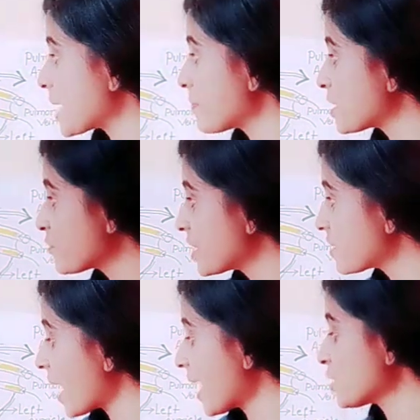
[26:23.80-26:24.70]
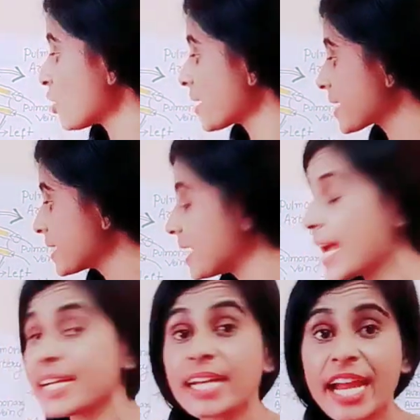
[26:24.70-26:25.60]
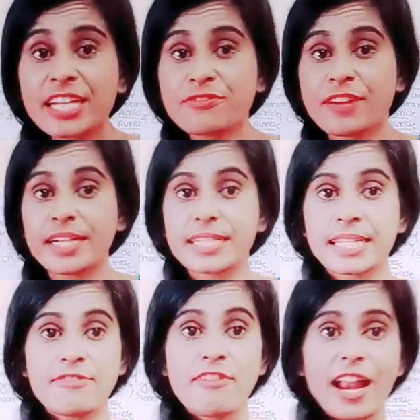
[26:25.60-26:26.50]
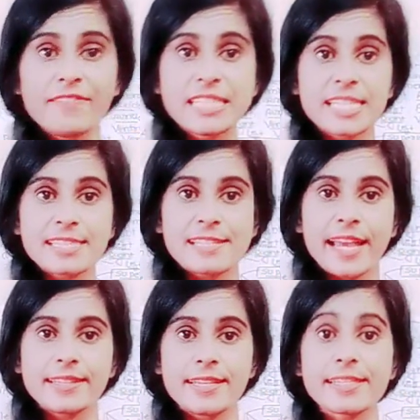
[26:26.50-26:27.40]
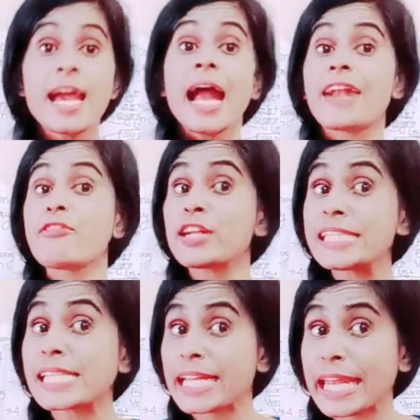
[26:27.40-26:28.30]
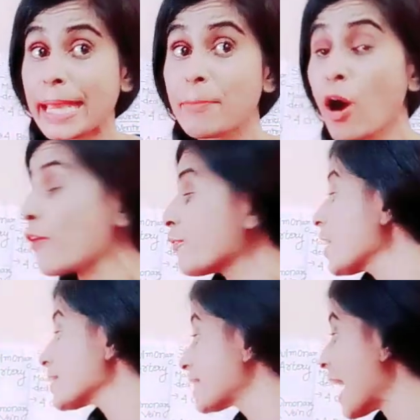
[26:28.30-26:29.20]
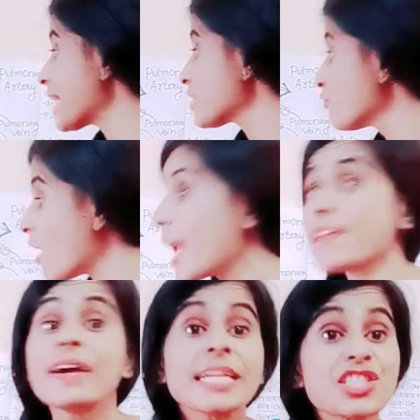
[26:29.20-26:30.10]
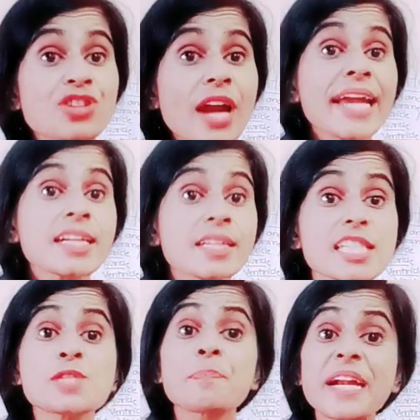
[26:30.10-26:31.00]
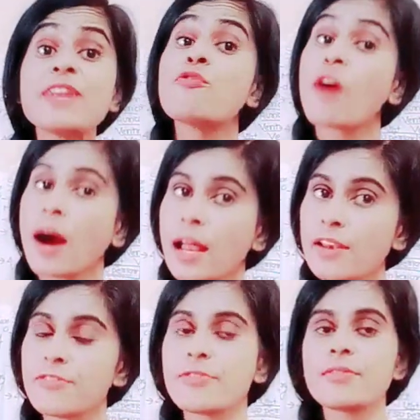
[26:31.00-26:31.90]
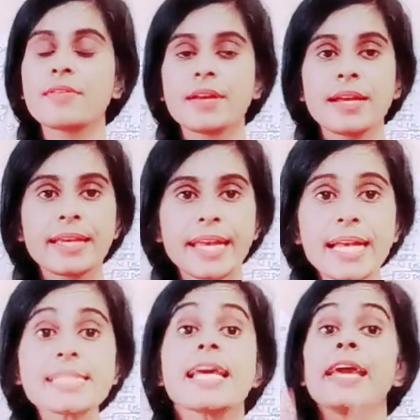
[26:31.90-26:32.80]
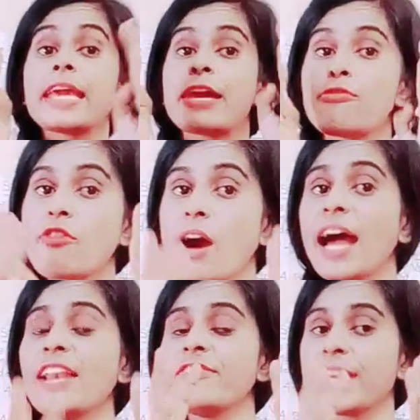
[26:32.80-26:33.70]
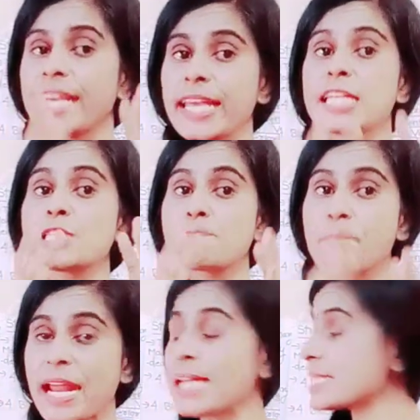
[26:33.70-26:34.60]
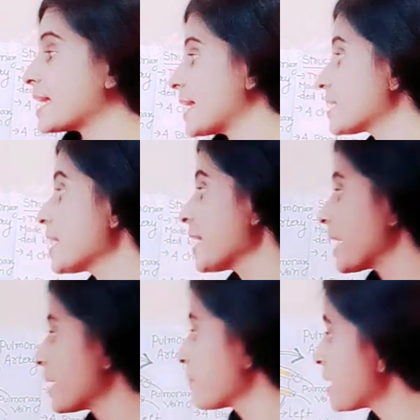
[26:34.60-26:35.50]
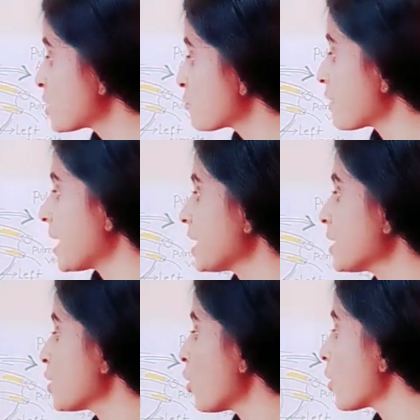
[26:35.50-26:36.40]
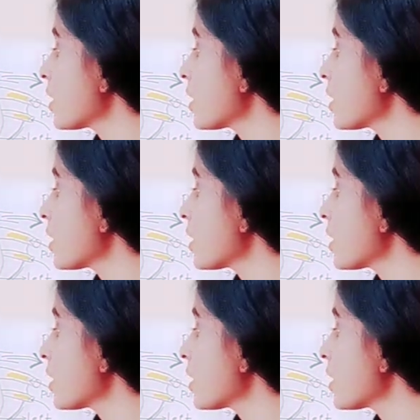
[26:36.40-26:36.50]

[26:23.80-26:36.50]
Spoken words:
between right auricle and right ventricle. Valve is just like this. And what is the name of that valve? Tricuspid valve. Yes, a valve is present in between your